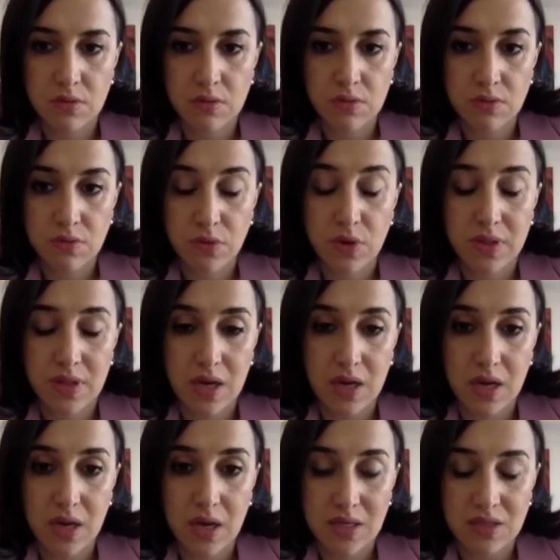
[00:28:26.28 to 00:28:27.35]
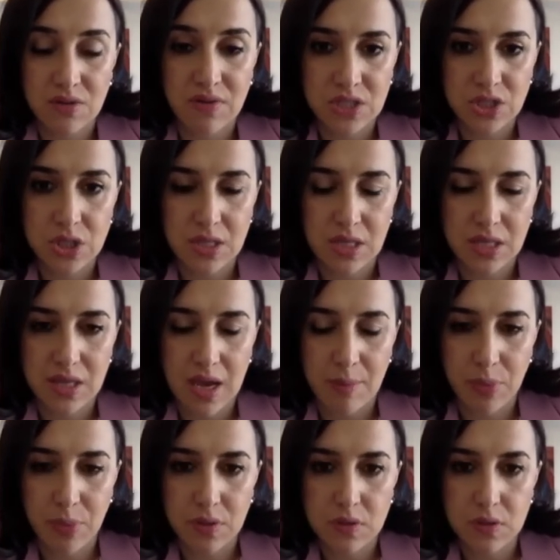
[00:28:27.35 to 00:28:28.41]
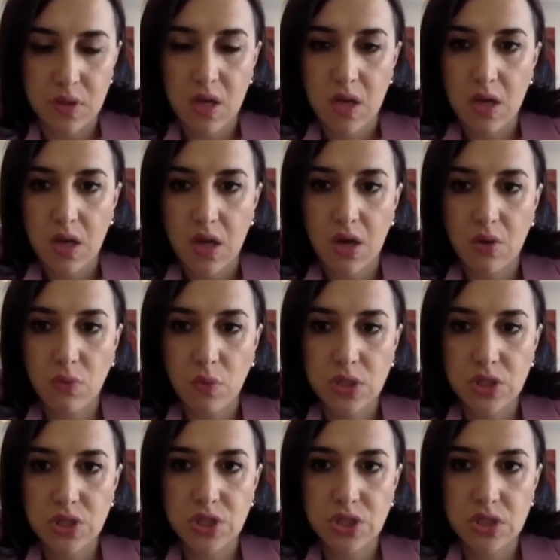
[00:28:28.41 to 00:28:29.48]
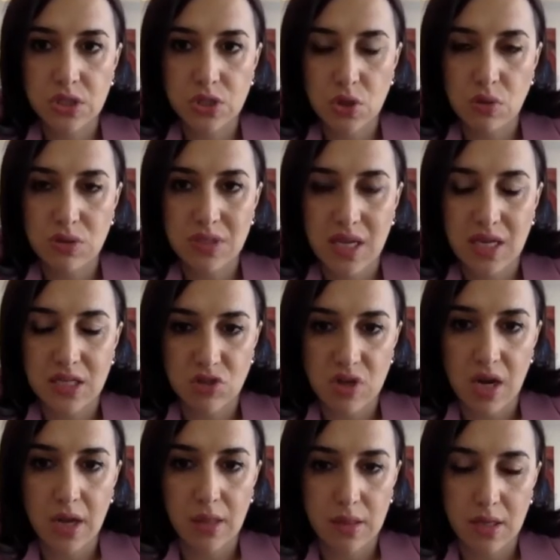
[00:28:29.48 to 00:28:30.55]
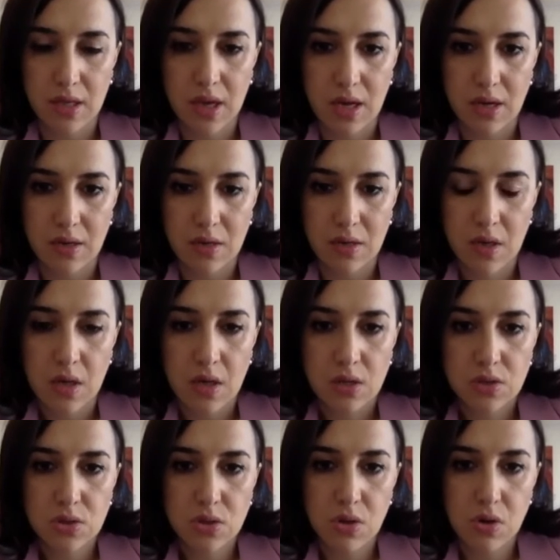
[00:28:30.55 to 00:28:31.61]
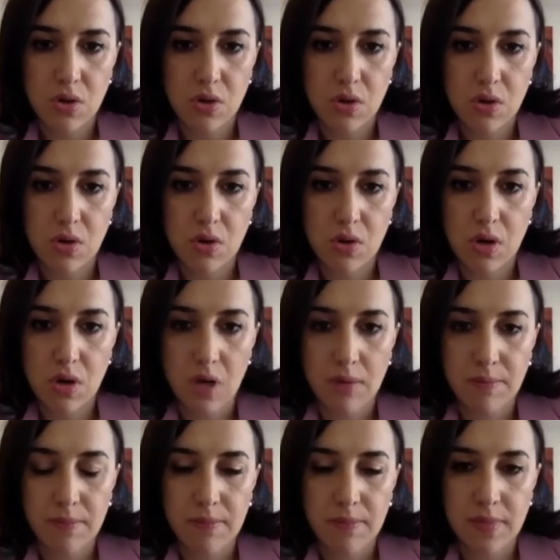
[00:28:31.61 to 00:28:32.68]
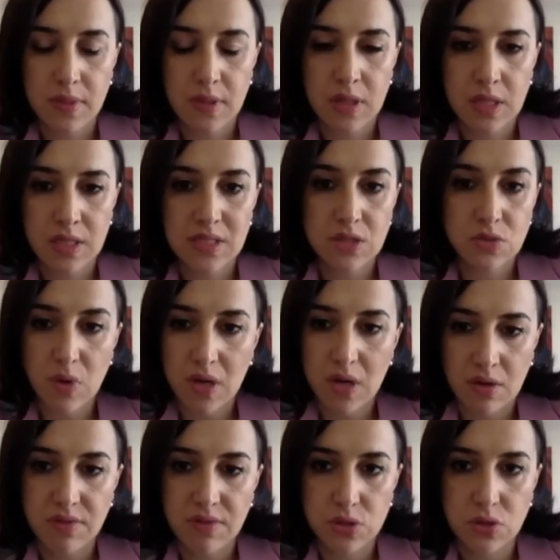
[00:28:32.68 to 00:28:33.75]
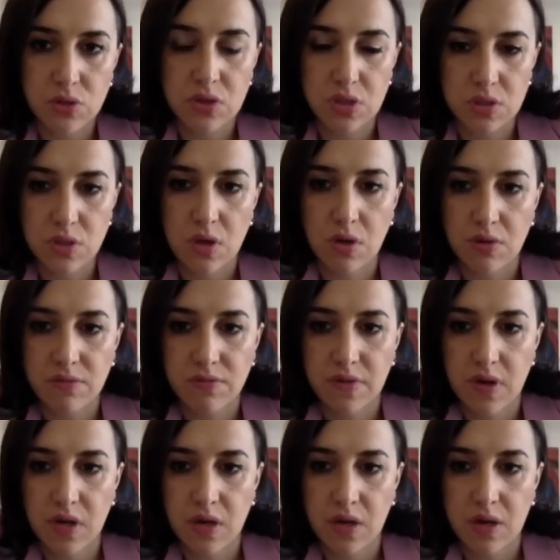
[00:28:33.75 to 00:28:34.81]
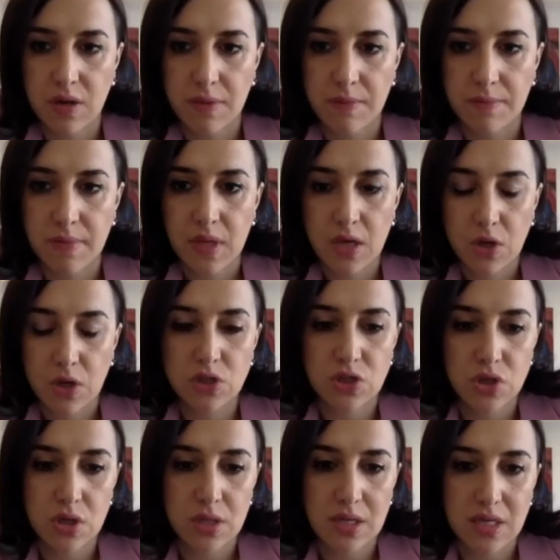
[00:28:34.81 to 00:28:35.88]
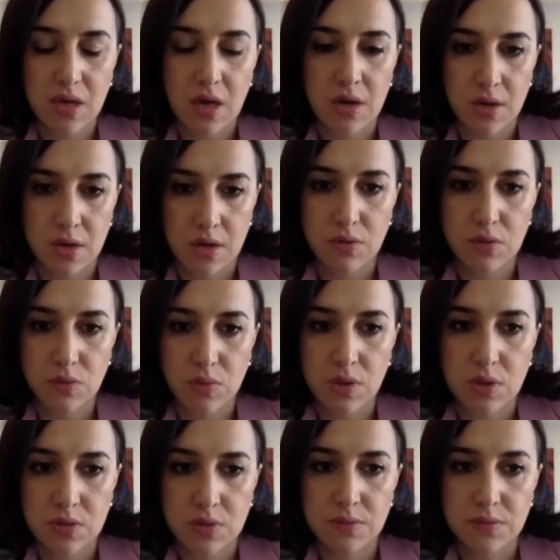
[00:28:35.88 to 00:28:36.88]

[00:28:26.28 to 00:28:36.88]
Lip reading: for the intervention that happened, which shows their strength again. So this is one of the sources of concern that are around the world.